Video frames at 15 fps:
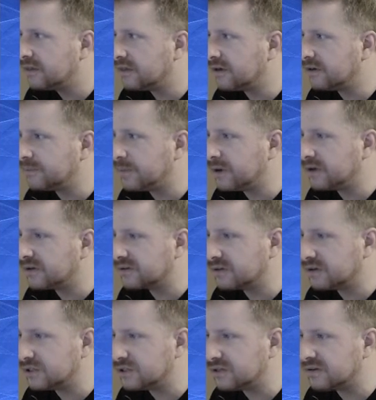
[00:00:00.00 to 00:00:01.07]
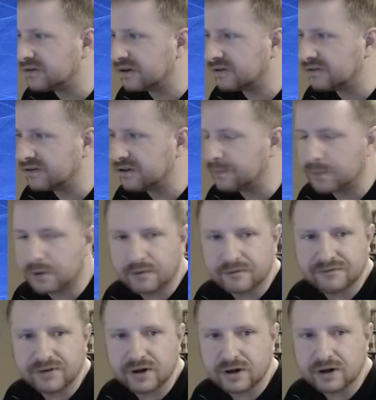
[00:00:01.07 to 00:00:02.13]
That's basically just a simple
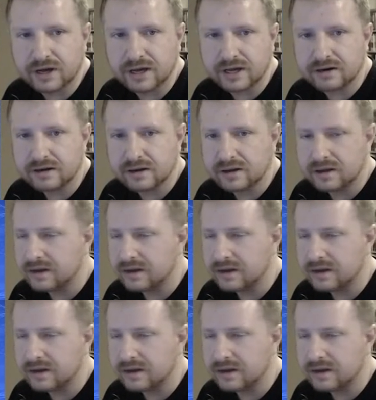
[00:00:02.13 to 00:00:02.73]
font